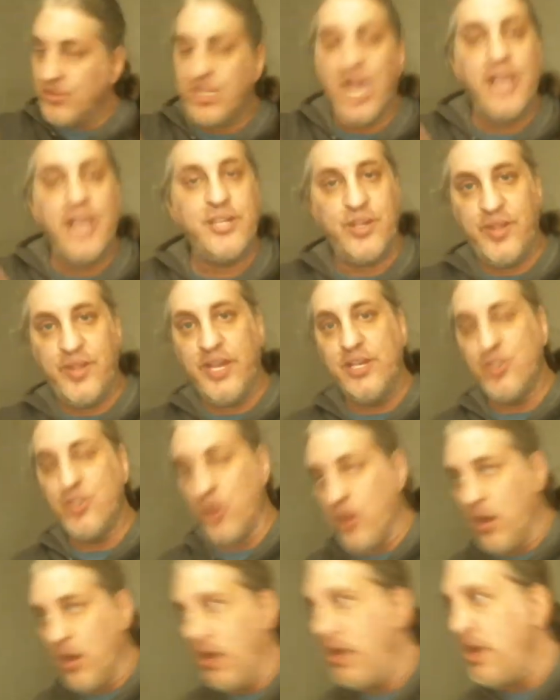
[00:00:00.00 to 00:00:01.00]
kinds of things
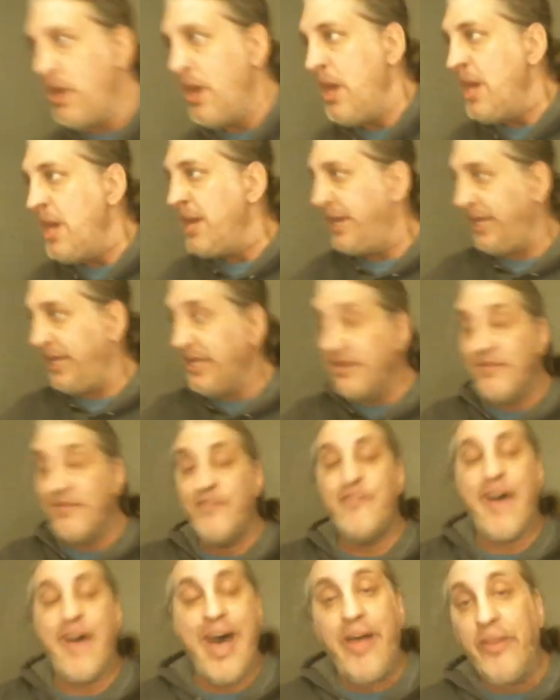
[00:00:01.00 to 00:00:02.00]
are
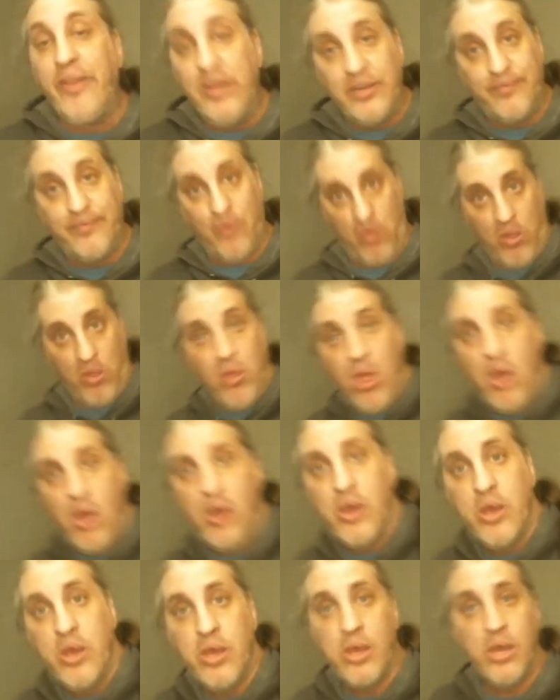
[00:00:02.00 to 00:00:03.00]
invaluable
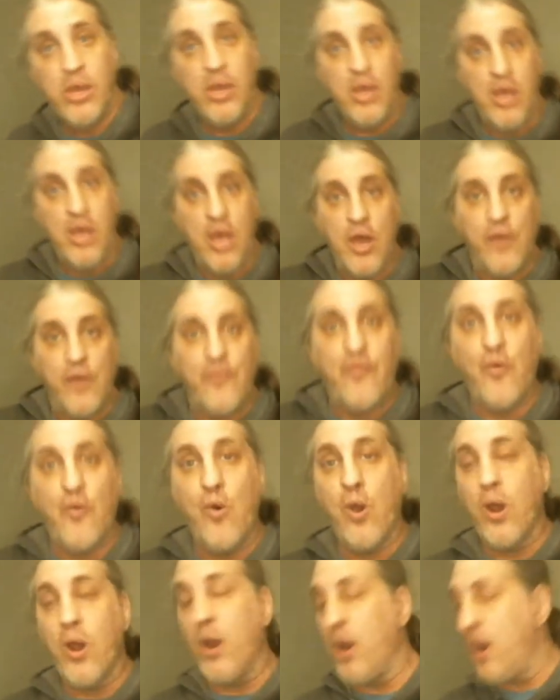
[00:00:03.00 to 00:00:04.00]

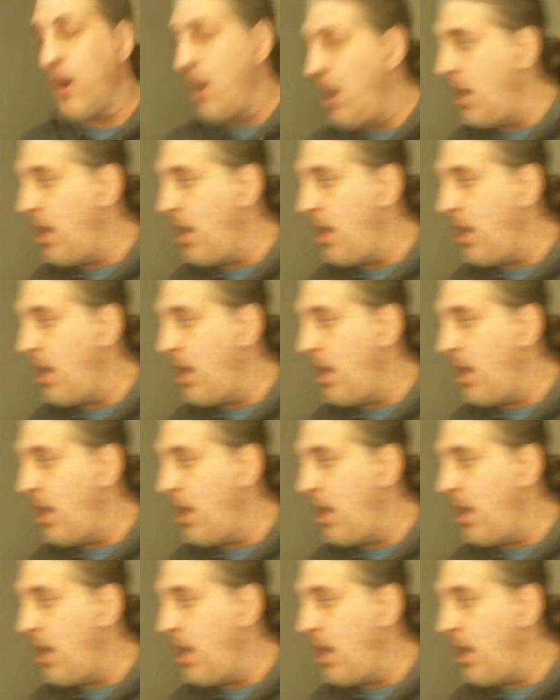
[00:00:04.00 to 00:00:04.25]
for